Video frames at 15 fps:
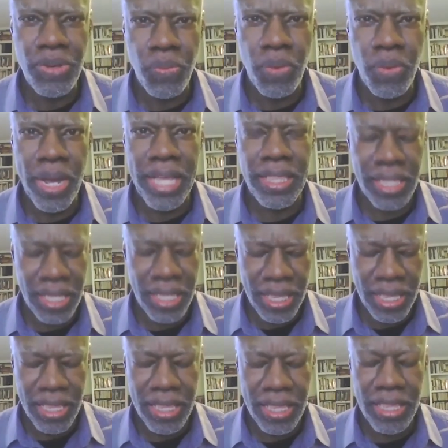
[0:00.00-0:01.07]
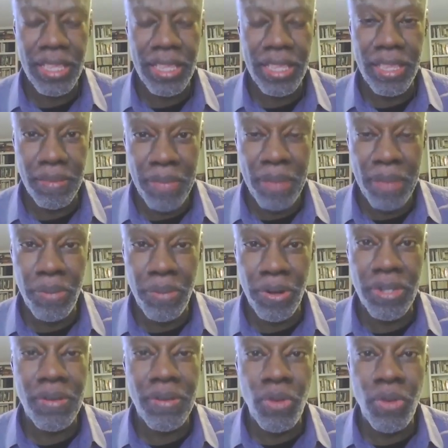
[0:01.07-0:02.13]
with
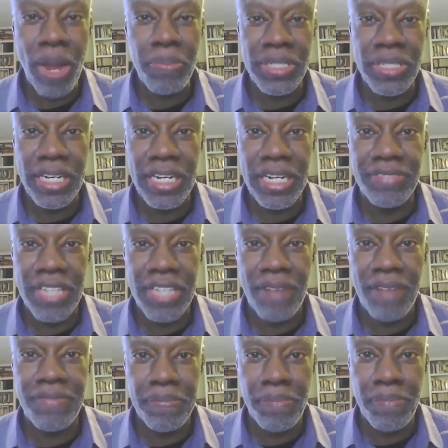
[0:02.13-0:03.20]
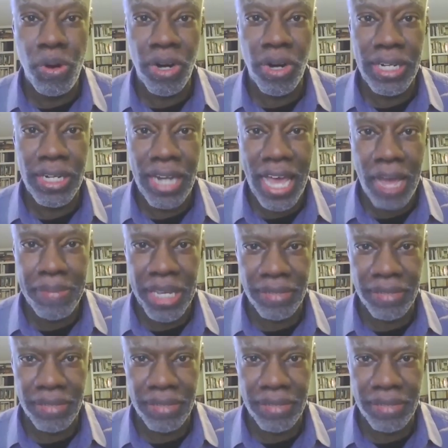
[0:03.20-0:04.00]
members, representatives of the pork lobby,